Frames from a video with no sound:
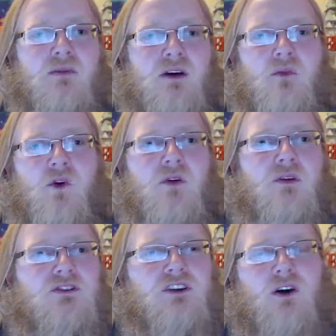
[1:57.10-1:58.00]
more and
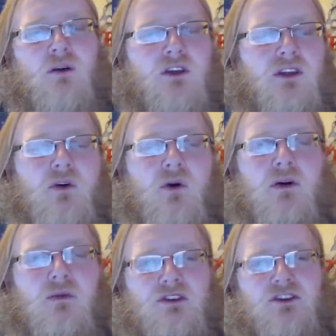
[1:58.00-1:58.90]
gel. I mean, they've already
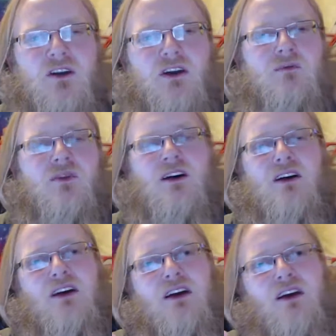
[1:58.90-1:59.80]
been gelling, but
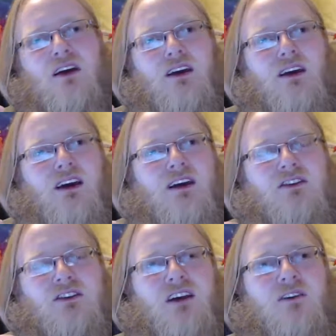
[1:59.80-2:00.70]
it's
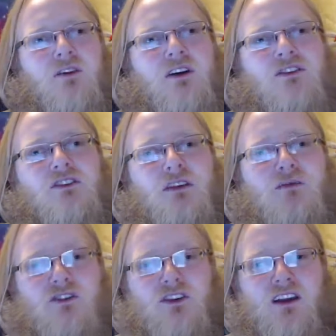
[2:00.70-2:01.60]
kind of fun to see them
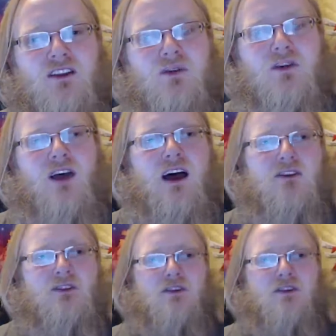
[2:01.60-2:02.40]
just getting to relax with each